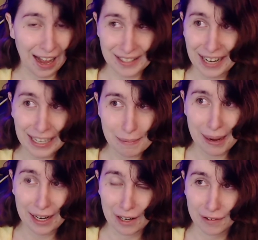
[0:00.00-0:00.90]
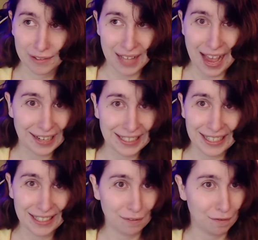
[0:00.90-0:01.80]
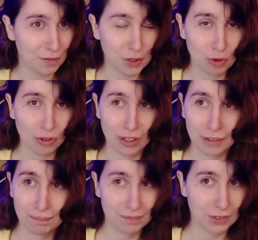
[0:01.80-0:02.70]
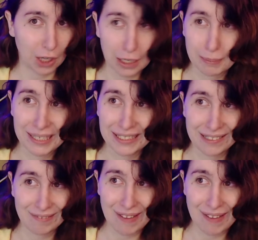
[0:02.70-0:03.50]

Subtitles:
Nightmare, edited, fuel, garbage.